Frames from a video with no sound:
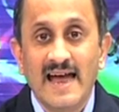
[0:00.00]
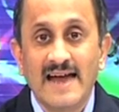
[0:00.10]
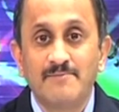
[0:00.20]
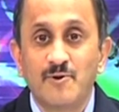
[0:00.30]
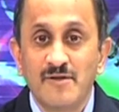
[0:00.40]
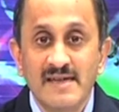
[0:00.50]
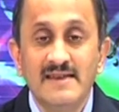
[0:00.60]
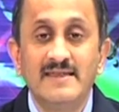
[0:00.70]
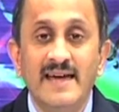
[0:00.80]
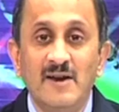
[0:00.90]
and
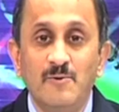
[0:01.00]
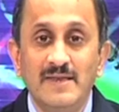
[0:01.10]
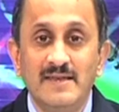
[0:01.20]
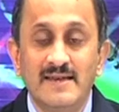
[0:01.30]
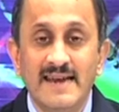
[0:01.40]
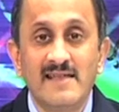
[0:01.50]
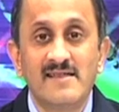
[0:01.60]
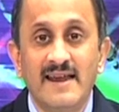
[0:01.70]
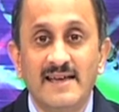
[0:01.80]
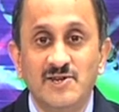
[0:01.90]
proceed therewith in the
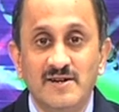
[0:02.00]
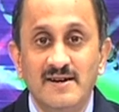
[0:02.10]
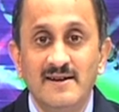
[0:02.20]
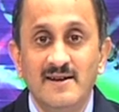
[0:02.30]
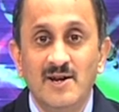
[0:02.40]
next lecture